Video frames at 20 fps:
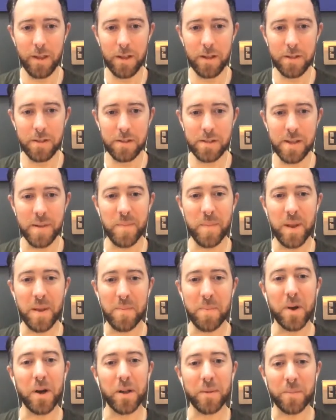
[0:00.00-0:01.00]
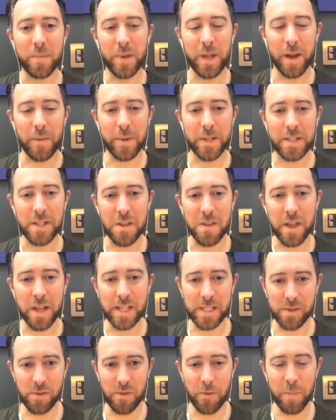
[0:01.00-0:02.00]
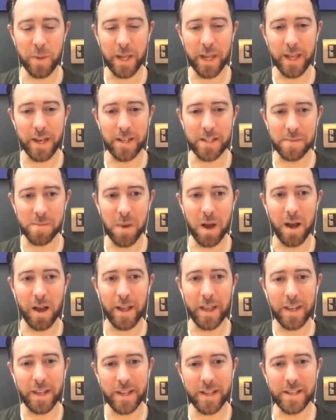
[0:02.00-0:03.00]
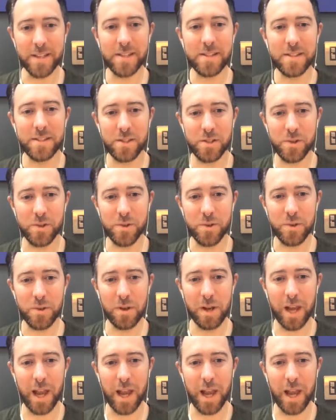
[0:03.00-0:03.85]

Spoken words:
Simply put, coming to things with a beginner's mind is to